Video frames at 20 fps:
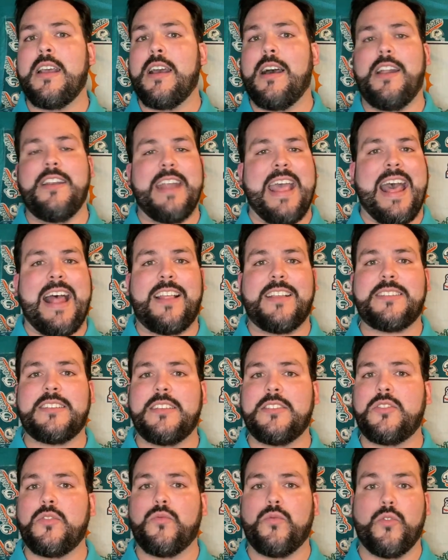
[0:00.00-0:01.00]

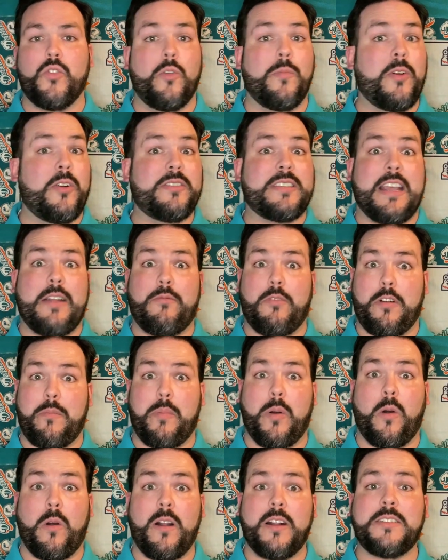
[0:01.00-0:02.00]
analysis, rumors, and
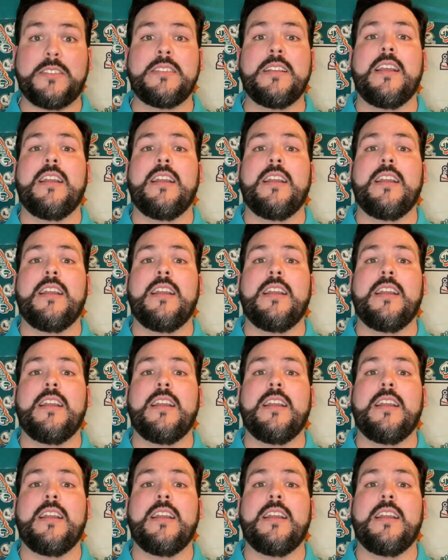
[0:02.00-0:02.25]
reports.